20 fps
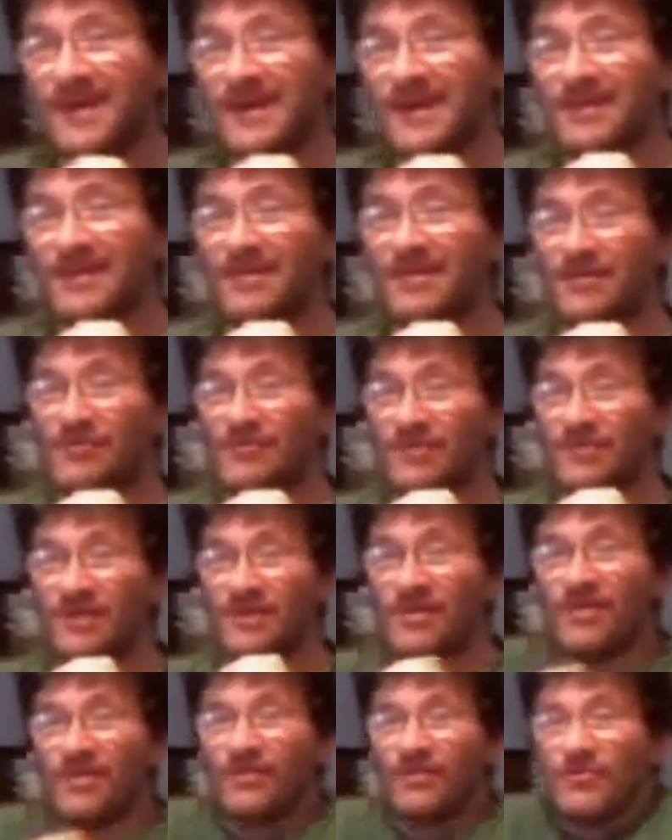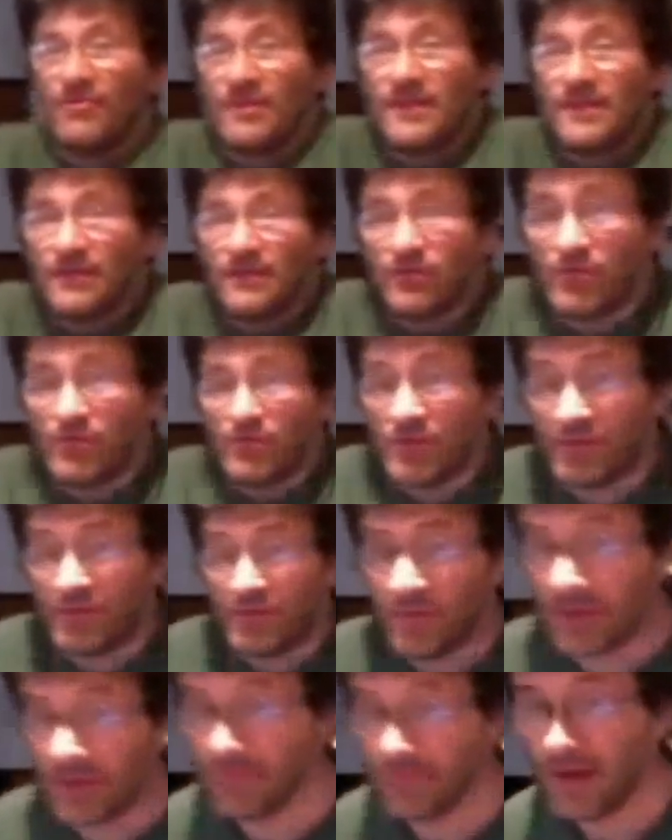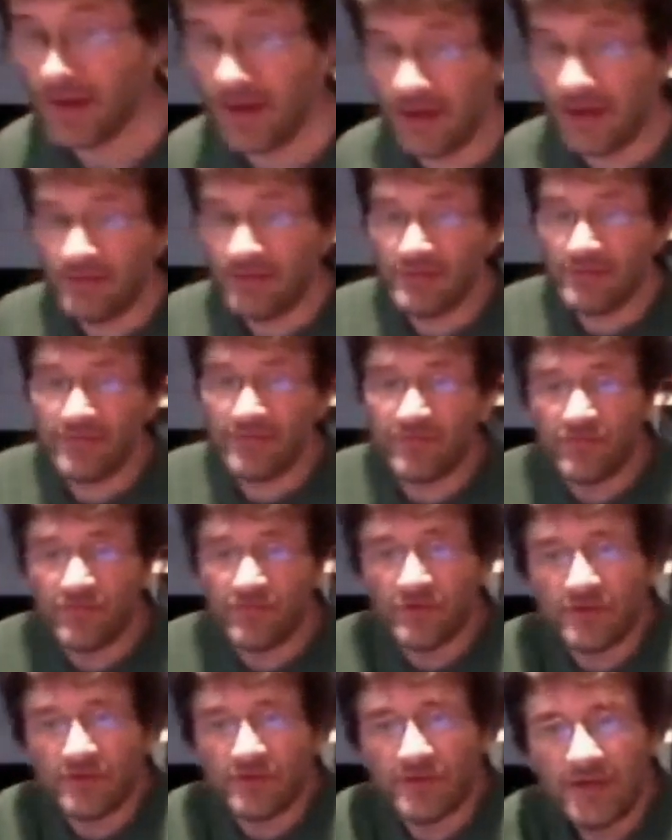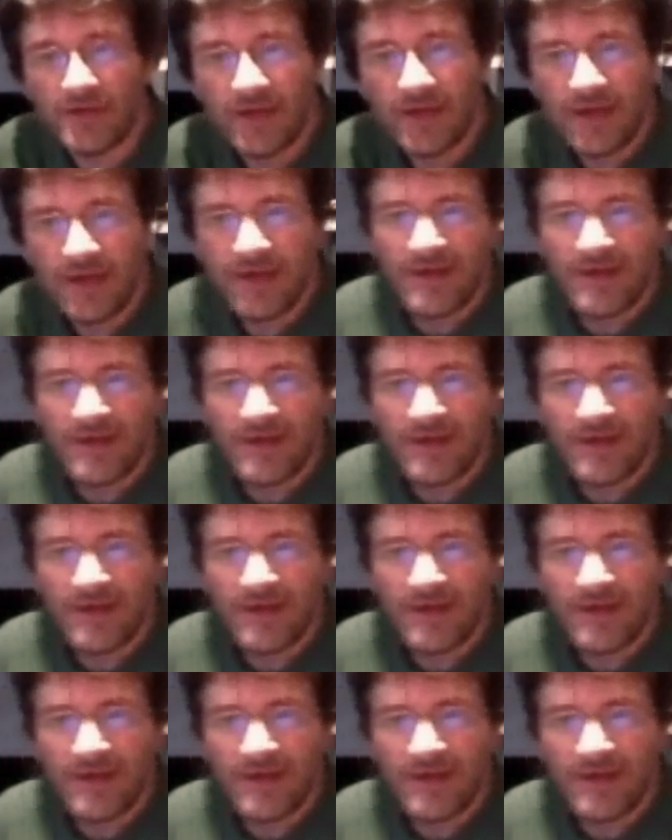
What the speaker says: It's certainly the thought had crossed my mind before,